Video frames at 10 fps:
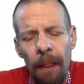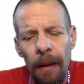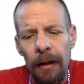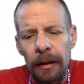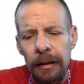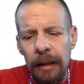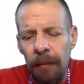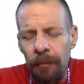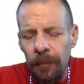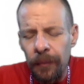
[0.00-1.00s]

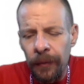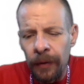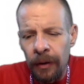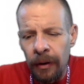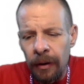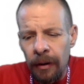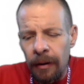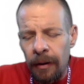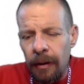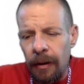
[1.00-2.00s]
except
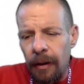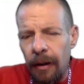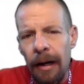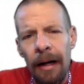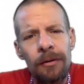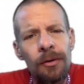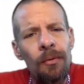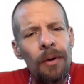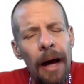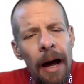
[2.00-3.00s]
I
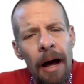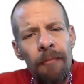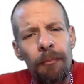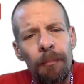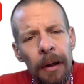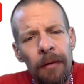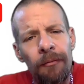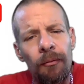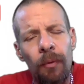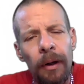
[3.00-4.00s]
don't have
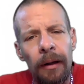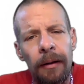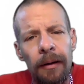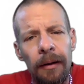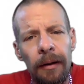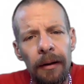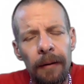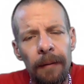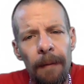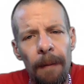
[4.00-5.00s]
beef with
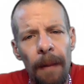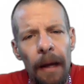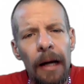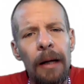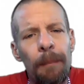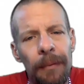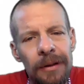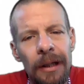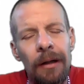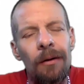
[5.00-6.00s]
any
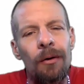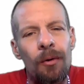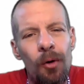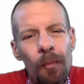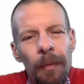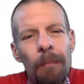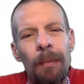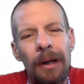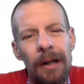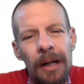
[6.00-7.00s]
particular group
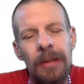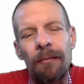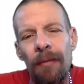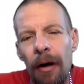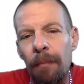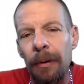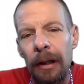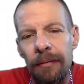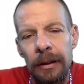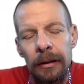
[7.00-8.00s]
because of their
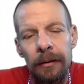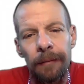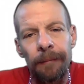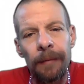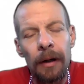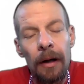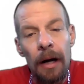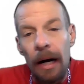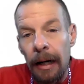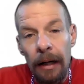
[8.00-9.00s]
belief system.
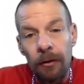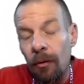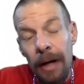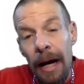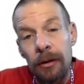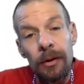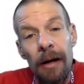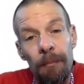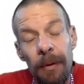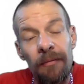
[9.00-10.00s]
And I don't actually
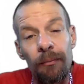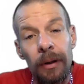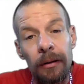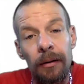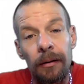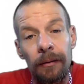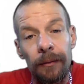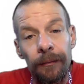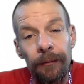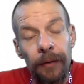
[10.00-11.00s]
have beef with
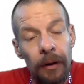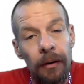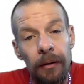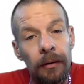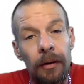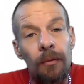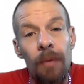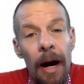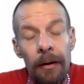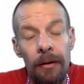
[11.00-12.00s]
the
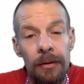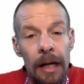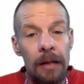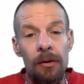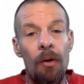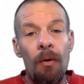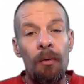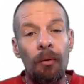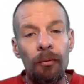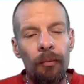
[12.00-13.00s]
writers as a
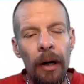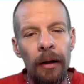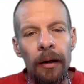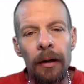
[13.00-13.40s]
whole, right?